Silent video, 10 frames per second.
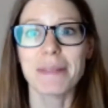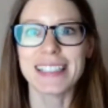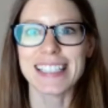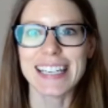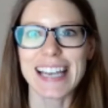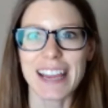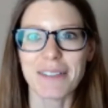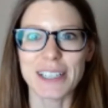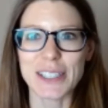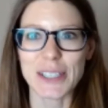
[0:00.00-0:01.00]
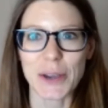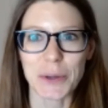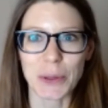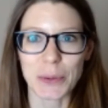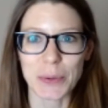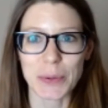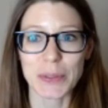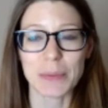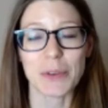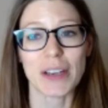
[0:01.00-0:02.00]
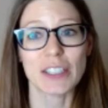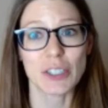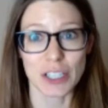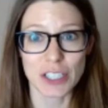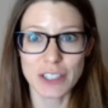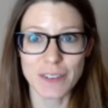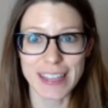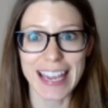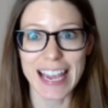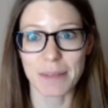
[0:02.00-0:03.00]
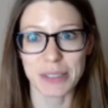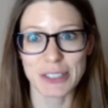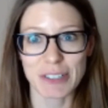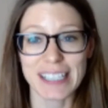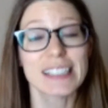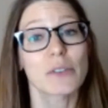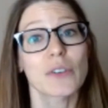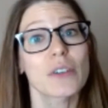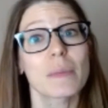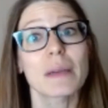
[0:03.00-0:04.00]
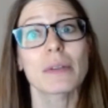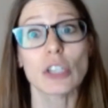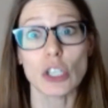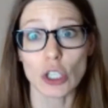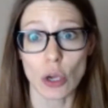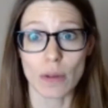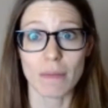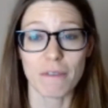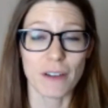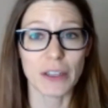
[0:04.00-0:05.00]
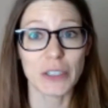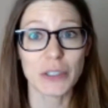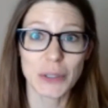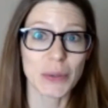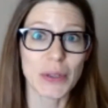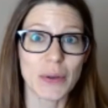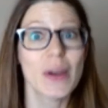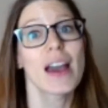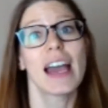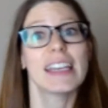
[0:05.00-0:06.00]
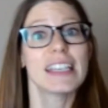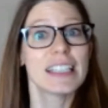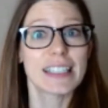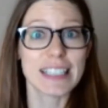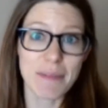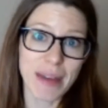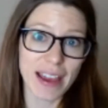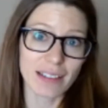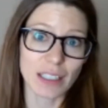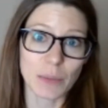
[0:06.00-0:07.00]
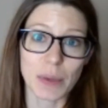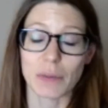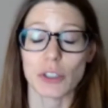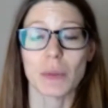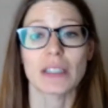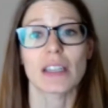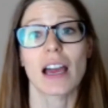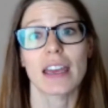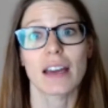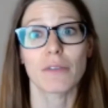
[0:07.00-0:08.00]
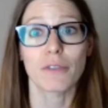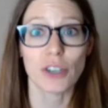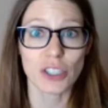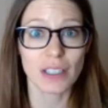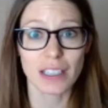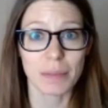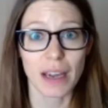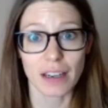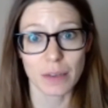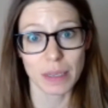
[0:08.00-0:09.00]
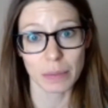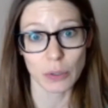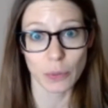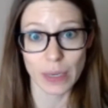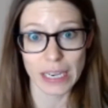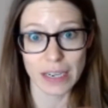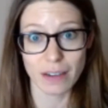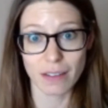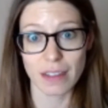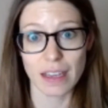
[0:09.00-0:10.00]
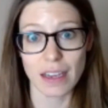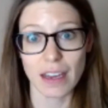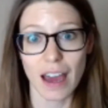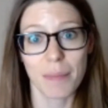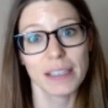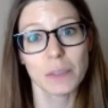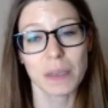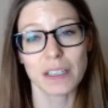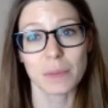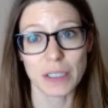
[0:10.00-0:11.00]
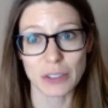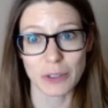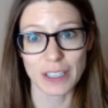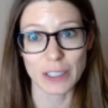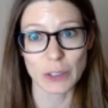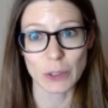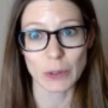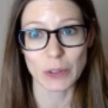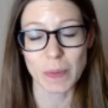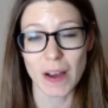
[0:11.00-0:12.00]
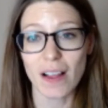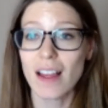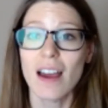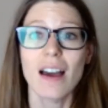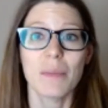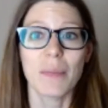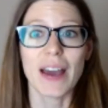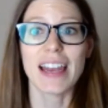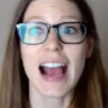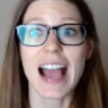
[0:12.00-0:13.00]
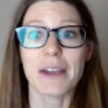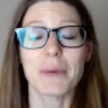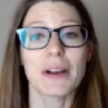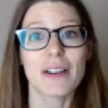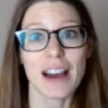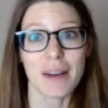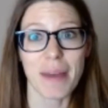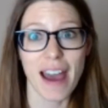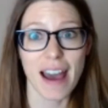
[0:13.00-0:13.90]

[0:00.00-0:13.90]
But tonight I wanted to go through some great stretches for the hamstrings. In order to be able to show them fully to you, I need to step back a little bit, which means that I unfortunately am not going to be able to read the comments because my screen is too small, but I will come